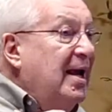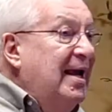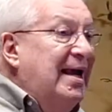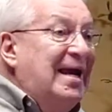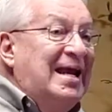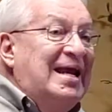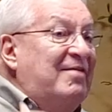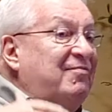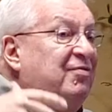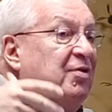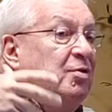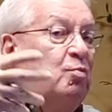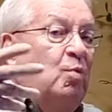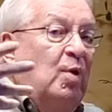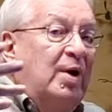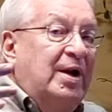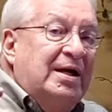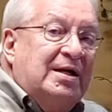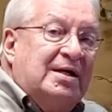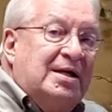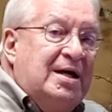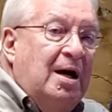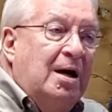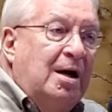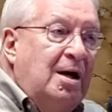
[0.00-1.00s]
even when
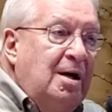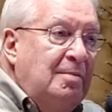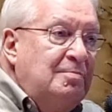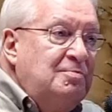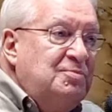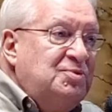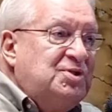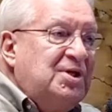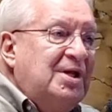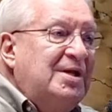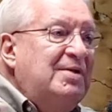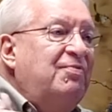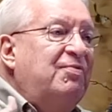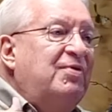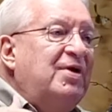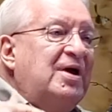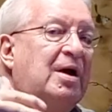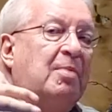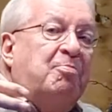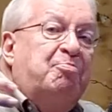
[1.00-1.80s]
it comes in the